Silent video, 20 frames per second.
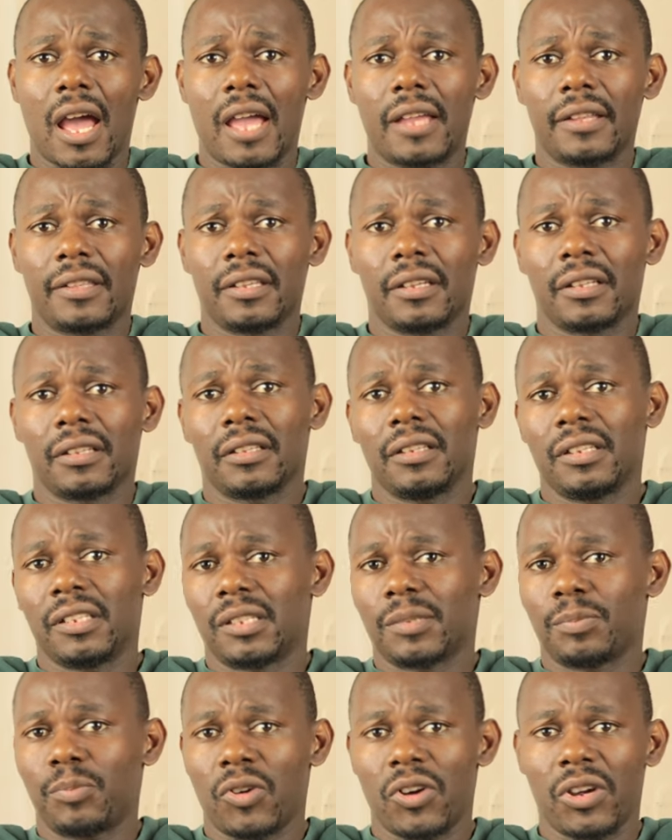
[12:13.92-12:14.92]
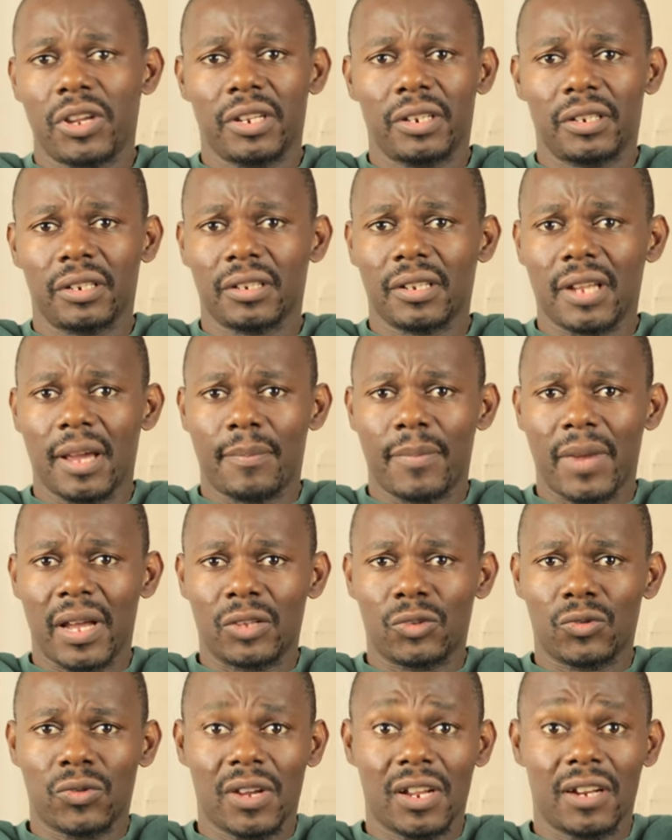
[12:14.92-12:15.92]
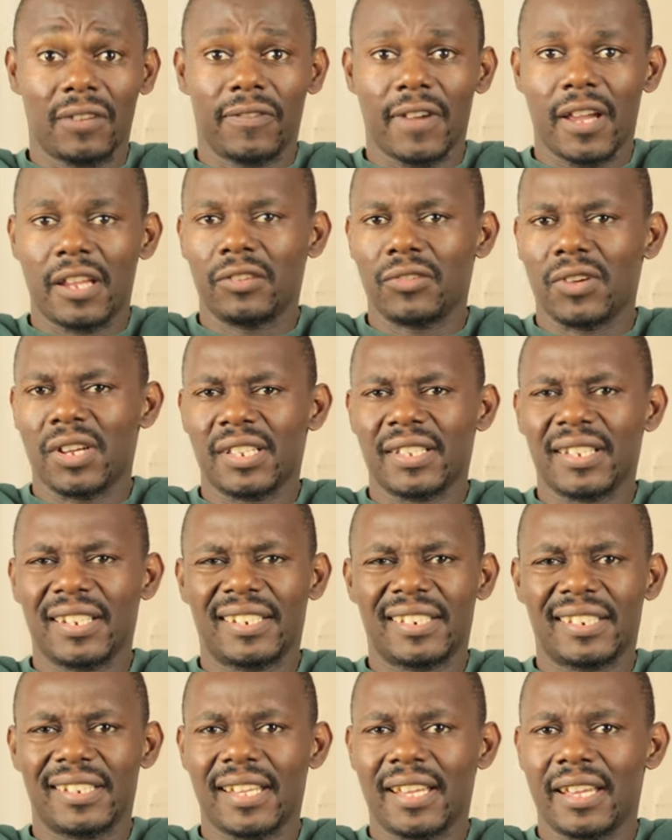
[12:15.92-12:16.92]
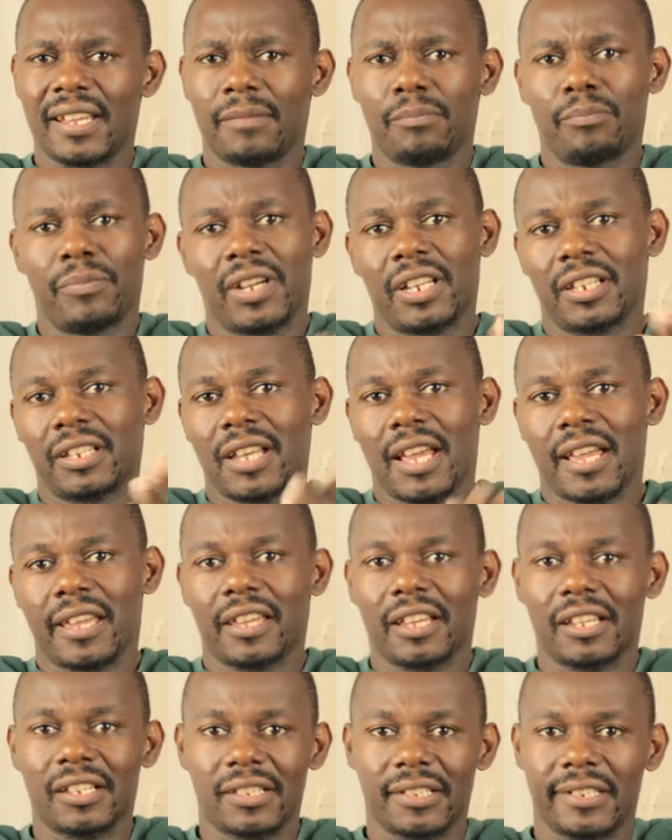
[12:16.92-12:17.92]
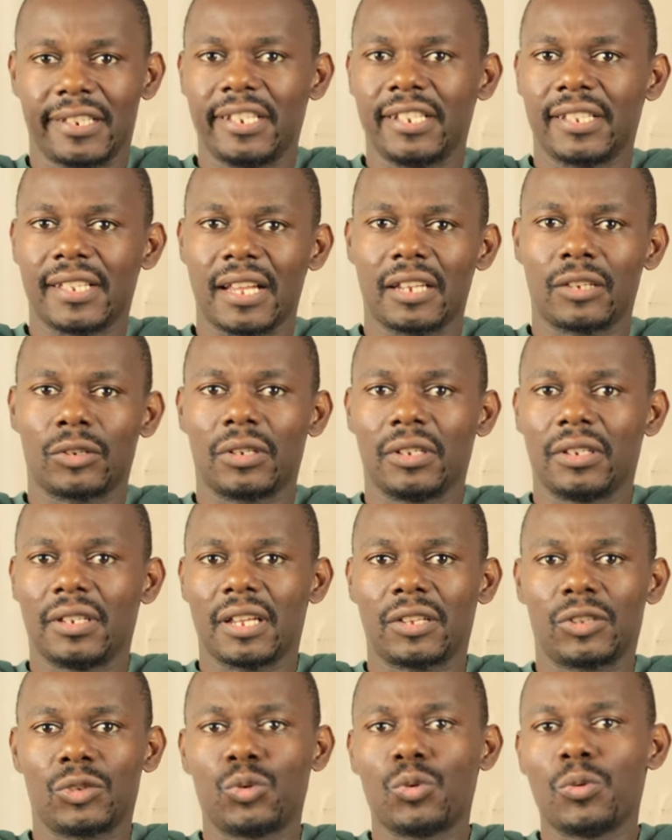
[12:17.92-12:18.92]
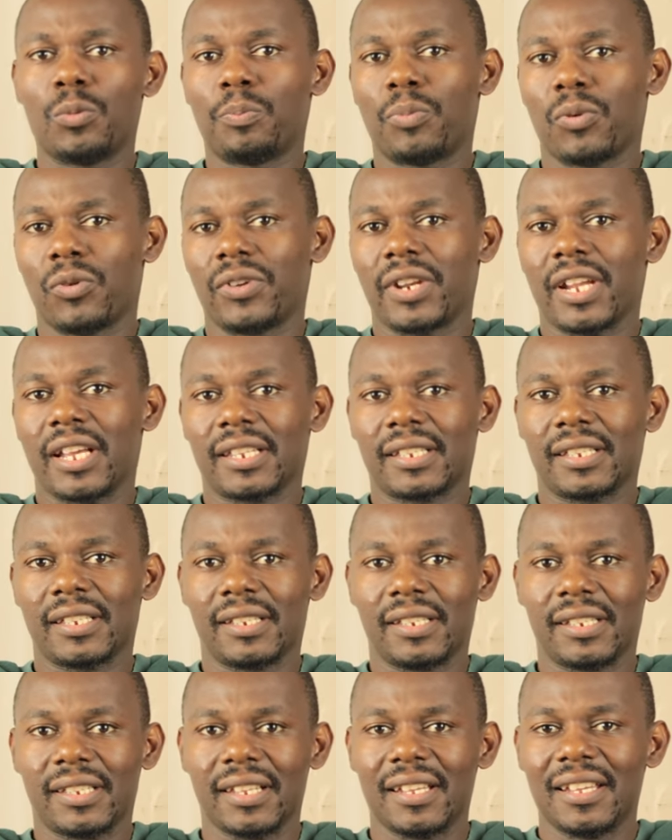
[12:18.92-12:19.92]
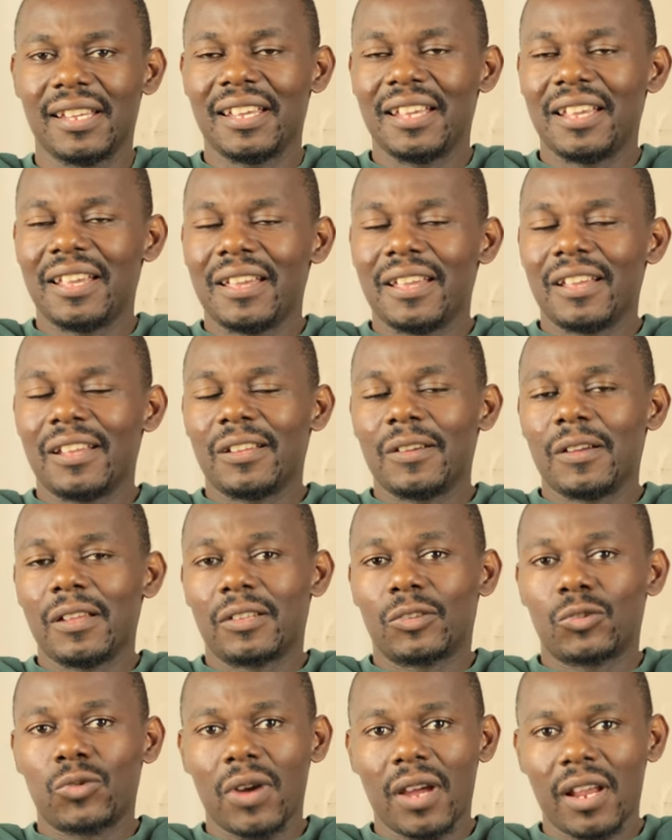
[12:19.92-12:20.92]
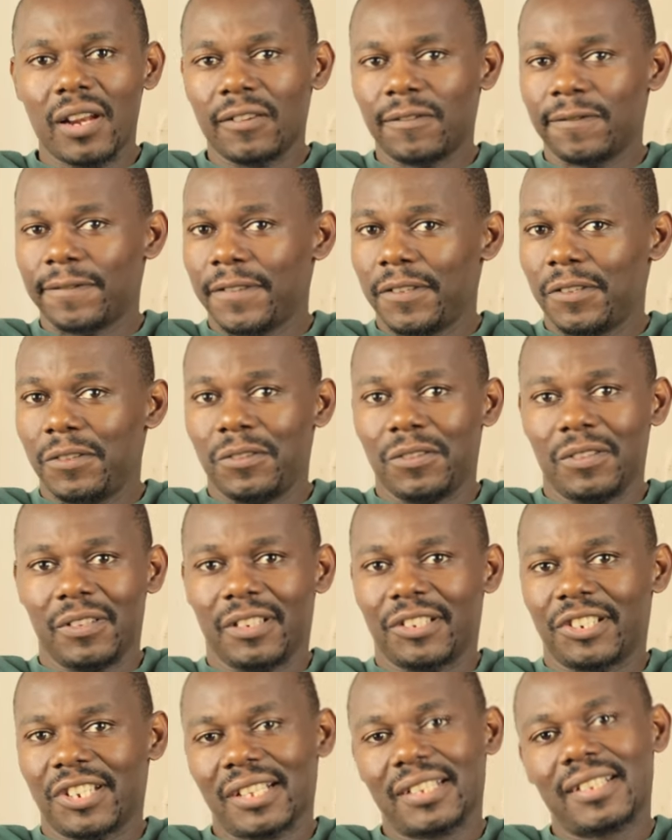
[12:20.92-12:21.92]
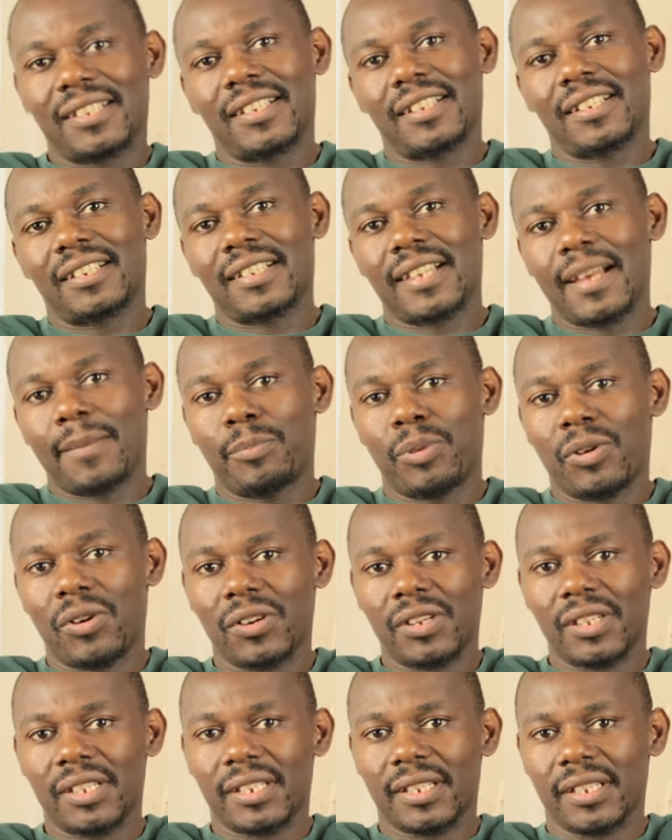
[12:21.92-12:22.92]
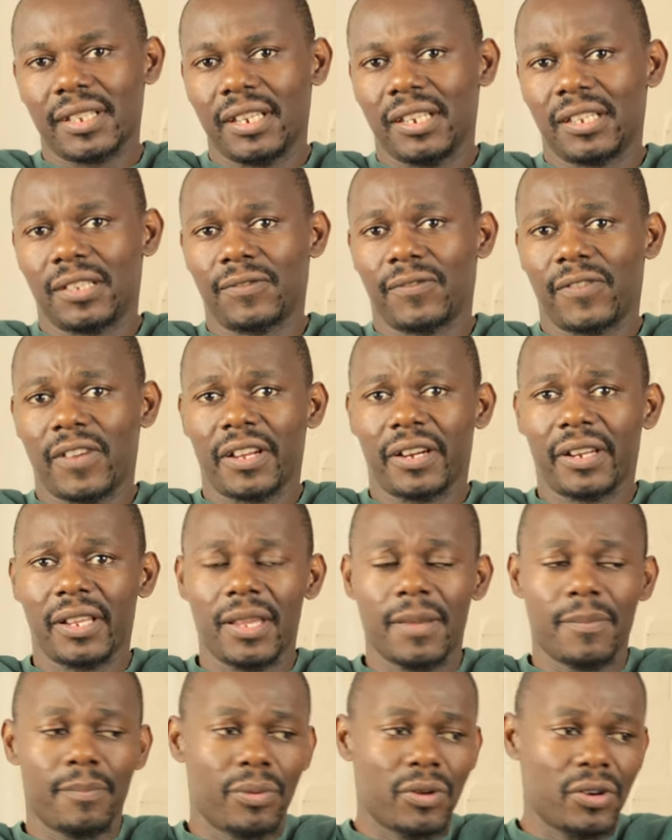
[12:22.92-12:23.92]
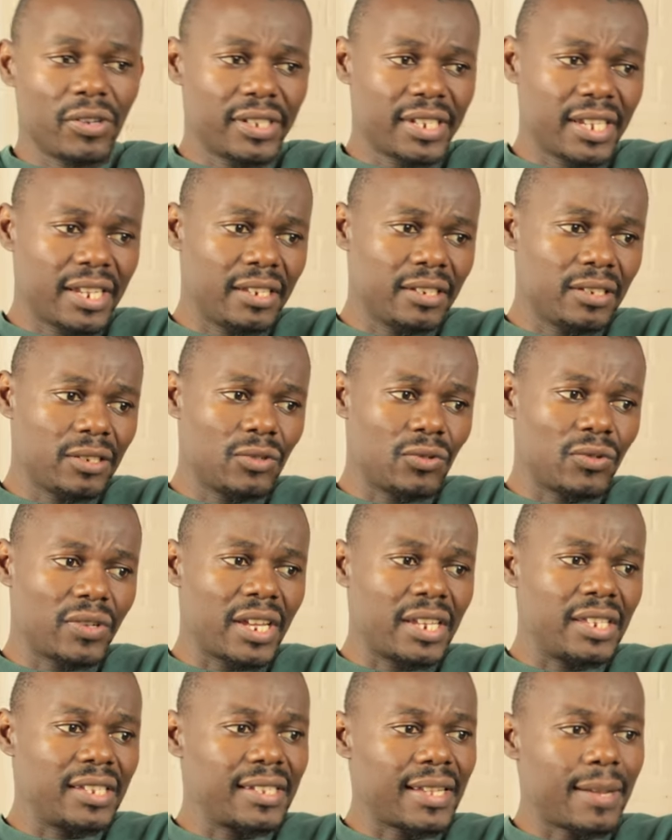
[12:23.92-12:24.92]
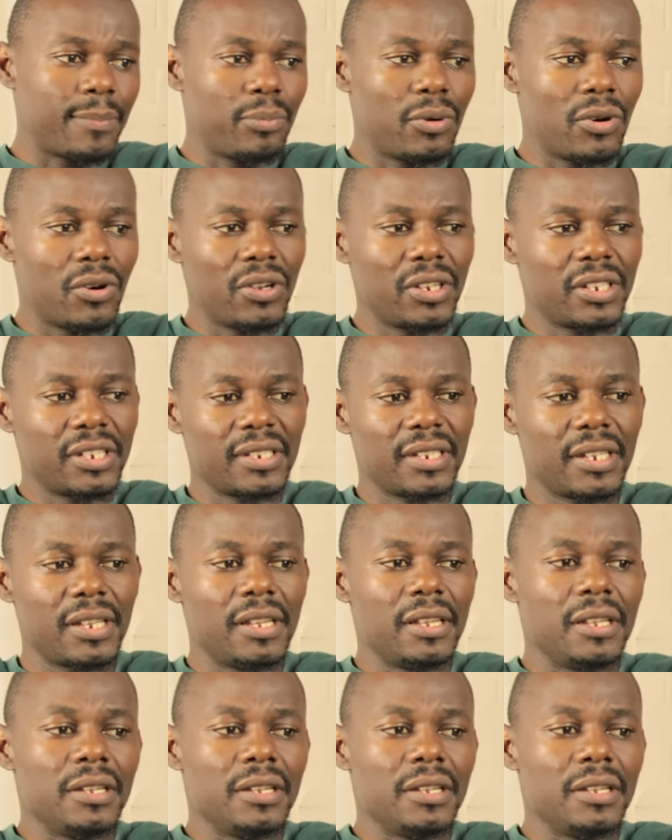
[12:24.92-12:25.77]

I think it's point number 12. I know I said 10, but I guess these are the two bonuses. 12, just seek support. It's very important to get support.